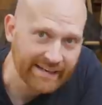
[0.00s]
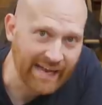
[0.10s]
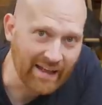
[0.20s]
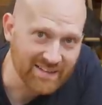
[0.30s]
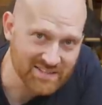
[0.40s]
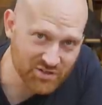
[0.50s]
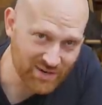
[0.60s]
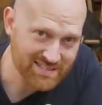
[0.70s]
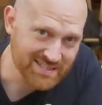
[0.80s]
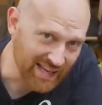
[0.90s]
Now let's
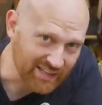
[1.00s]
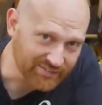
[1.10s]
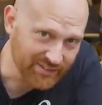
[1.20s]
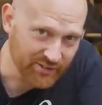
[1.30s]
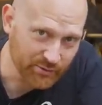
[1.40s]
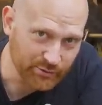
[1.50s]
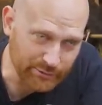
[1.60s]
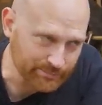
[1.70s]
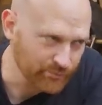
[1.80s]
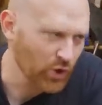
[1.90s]
address the elephant in the
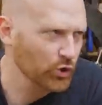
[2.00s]
room.